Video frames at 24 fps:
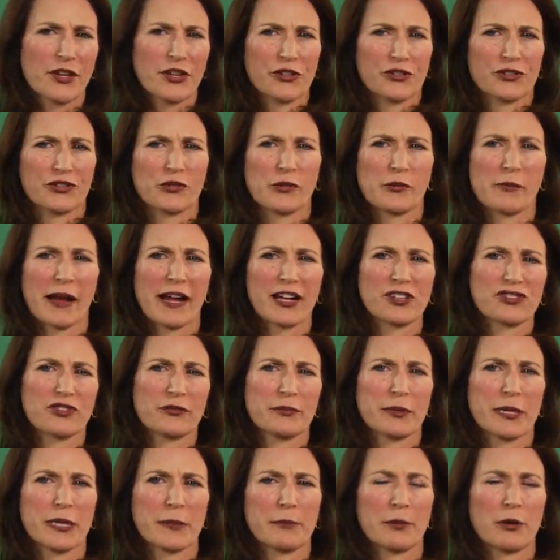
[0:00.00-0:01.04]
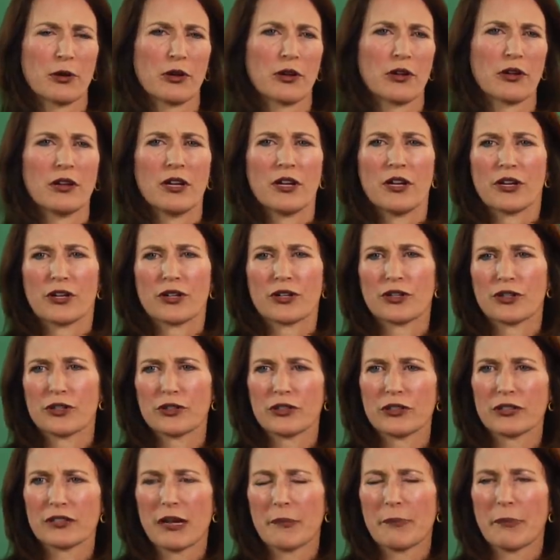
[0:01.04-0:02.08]
Do you imagine people
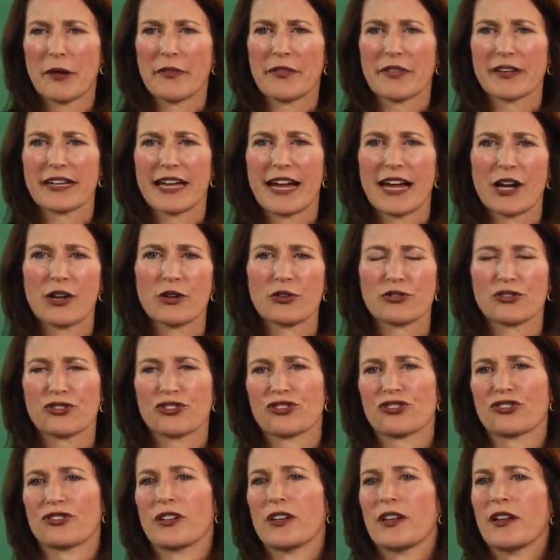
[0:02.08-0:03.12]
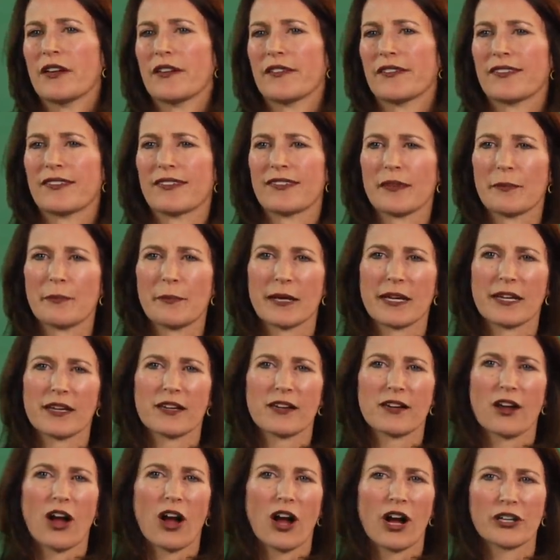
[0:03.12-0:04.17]
curled up on the couch, sipping
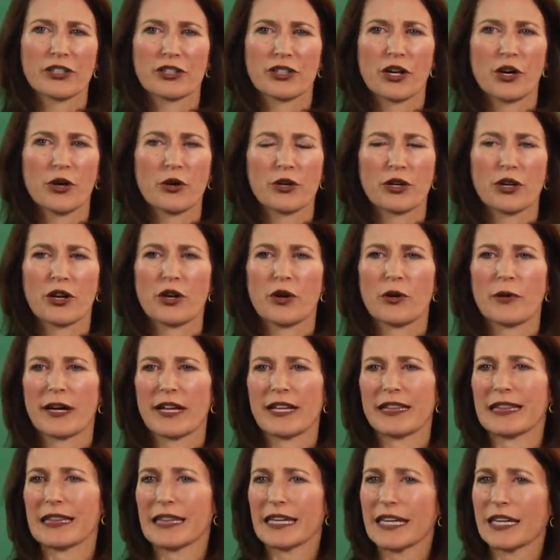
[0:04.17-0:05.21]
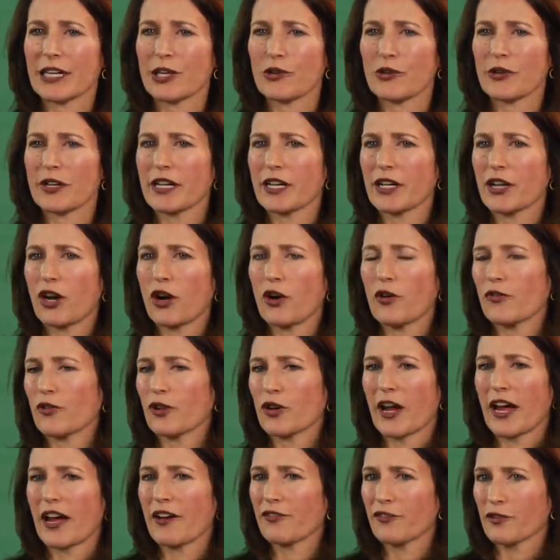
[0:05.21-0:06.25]
hot cocoa and lingering
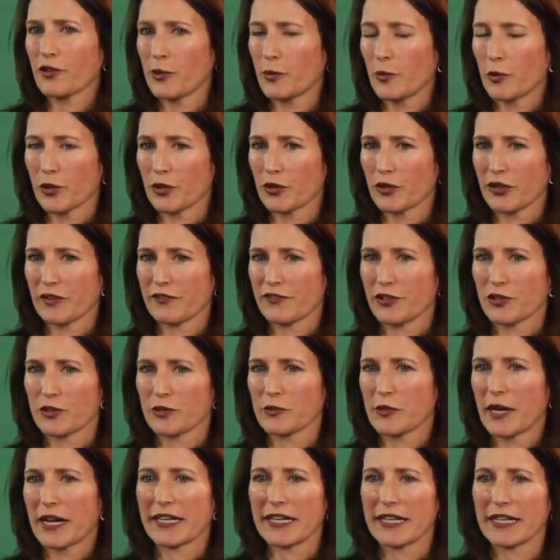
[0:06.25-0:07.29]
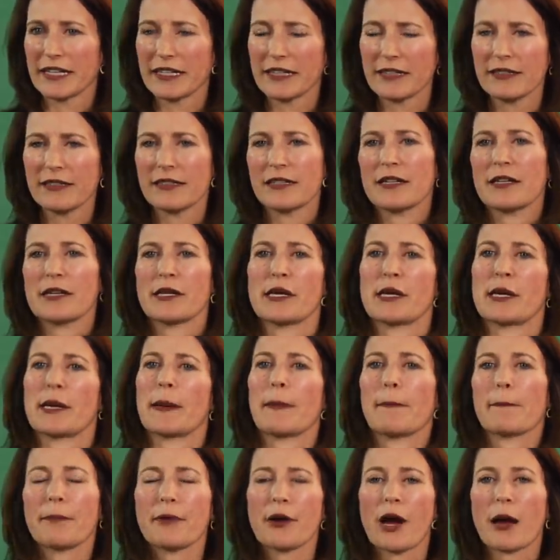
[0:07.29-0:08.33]
over every word of your writing?
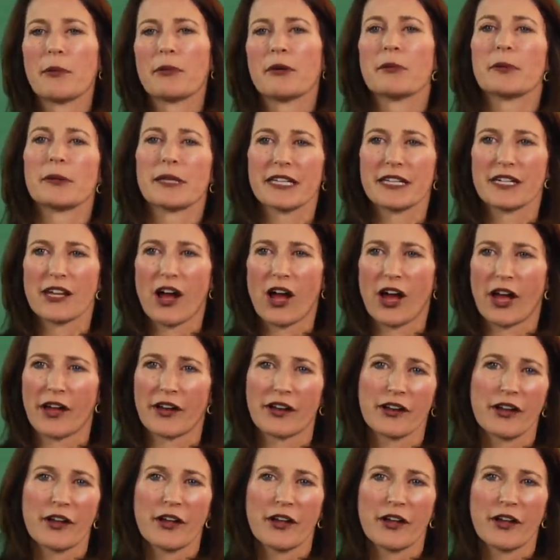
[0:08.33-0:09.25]
Probably not.